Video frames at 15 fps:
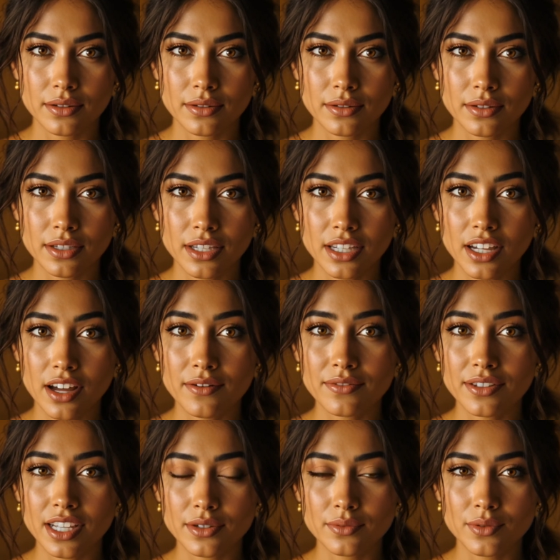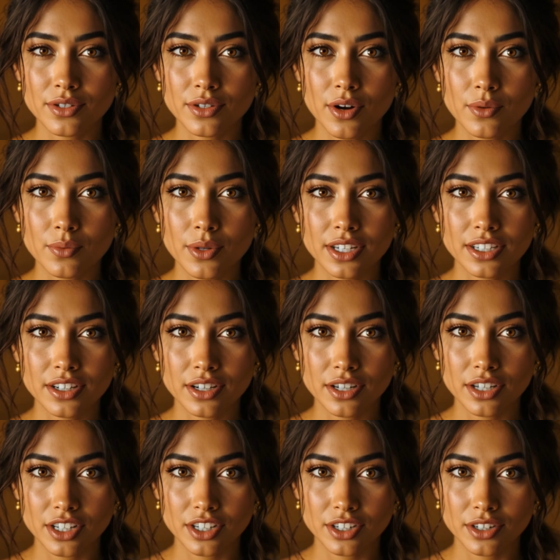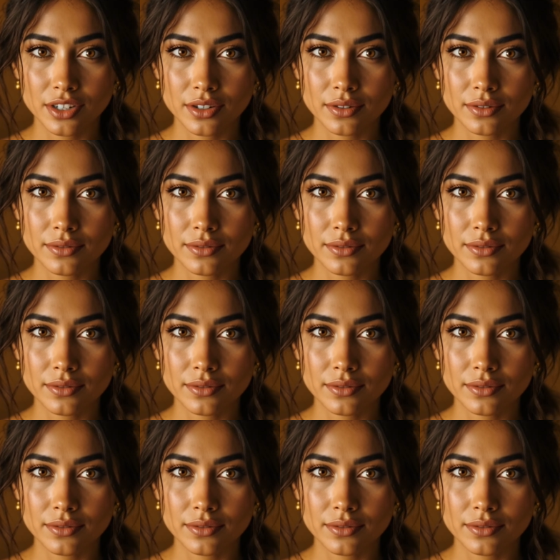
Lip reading: The love that was always conditional.